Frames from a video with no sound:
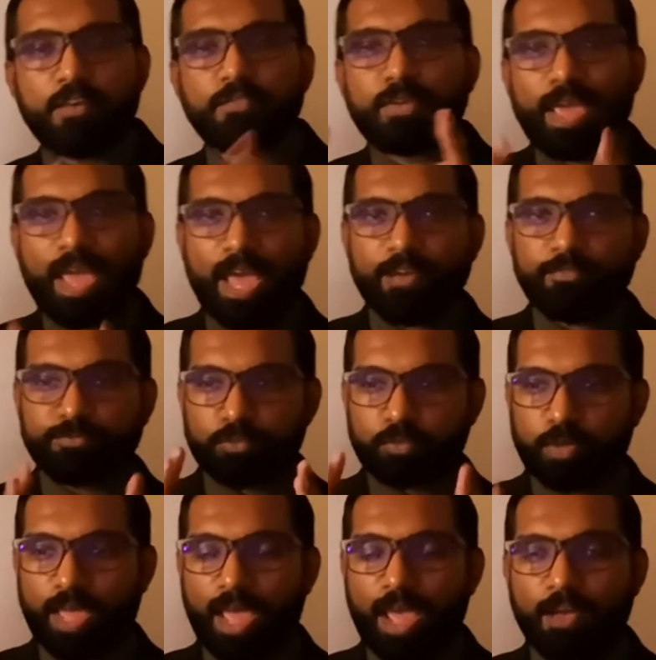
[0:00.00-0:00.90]
We have
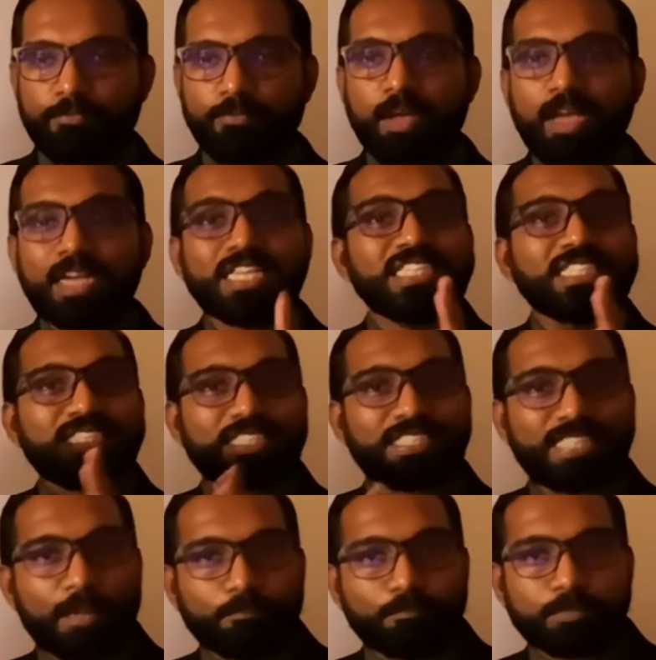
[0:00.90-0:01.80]
to have
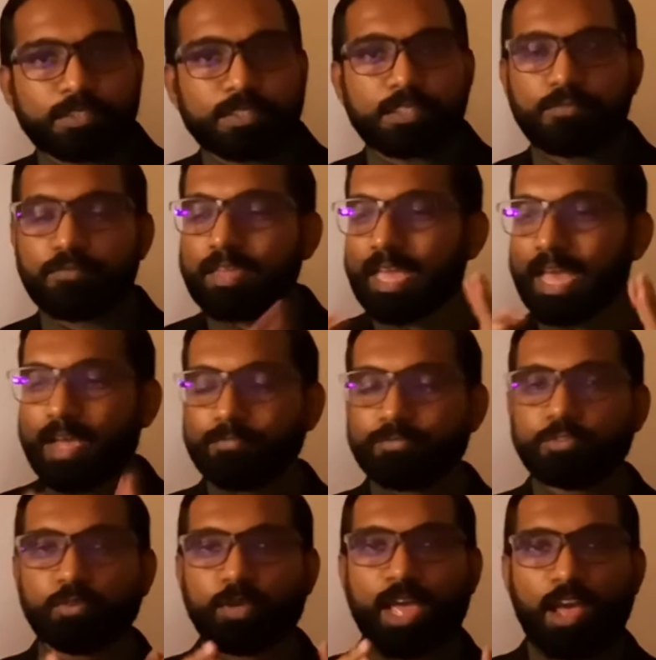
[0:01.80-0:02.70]
steps. We
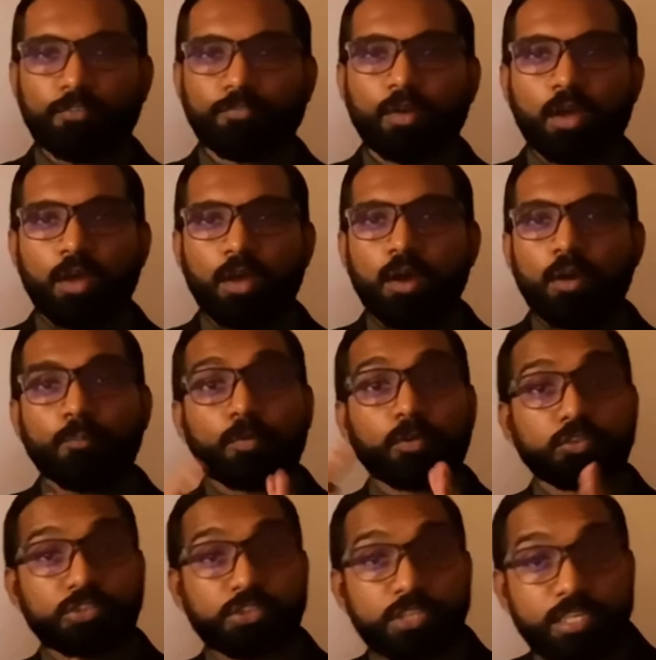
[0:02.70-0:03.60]
have to have
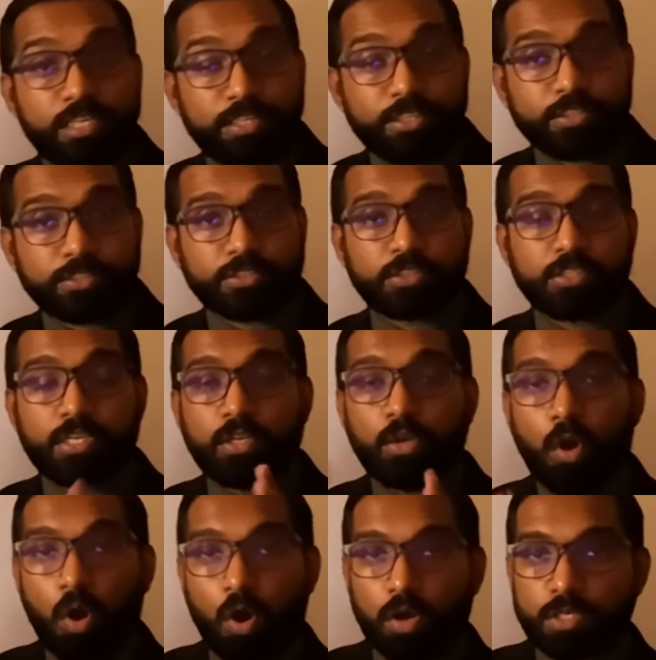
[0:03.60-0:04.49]
procedures
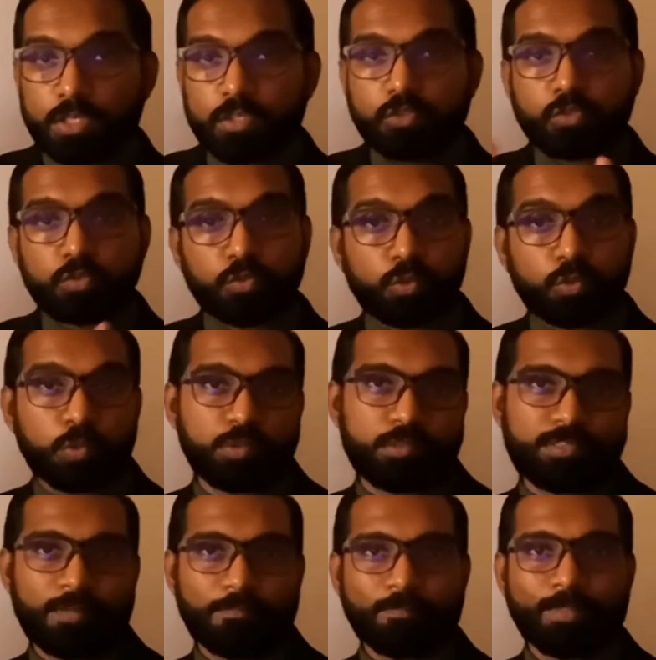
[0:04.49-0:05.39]
in order to do
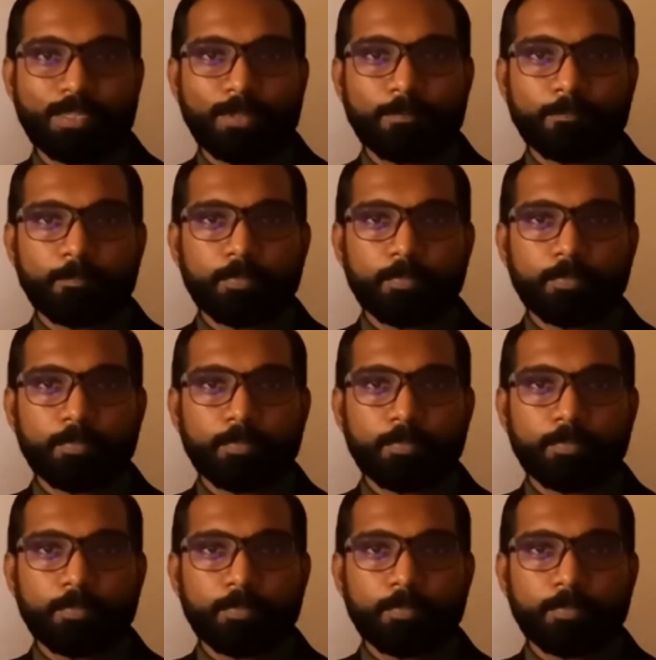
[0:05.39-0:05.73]
something.